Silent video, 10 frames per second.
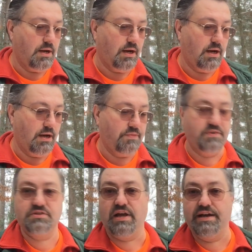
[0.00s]

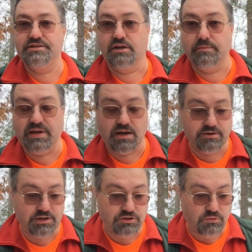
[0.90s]
The slides are going to be
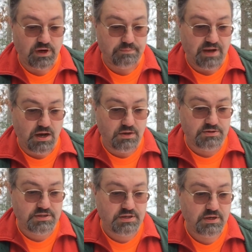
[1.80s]
120
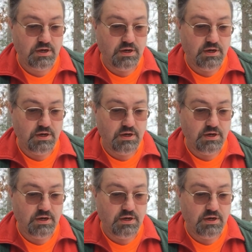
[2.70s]
pounds.